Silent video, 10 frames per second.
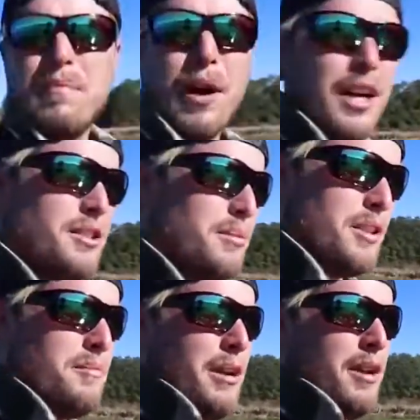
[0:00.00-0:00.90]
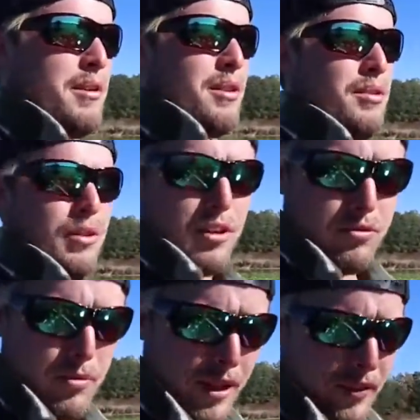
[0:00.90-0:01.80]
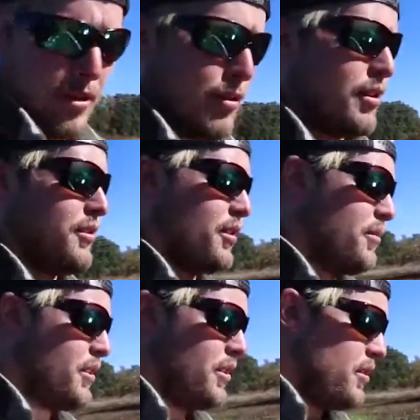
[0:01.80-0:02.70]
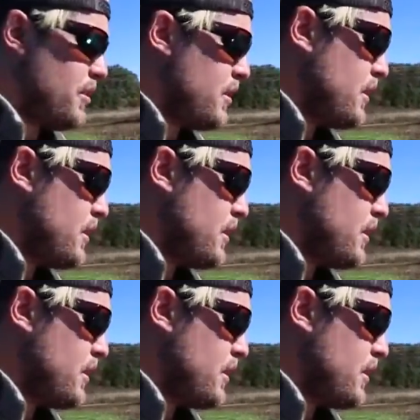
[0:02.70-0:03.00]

Possibly, maybe, who knows? We may have come on to something here.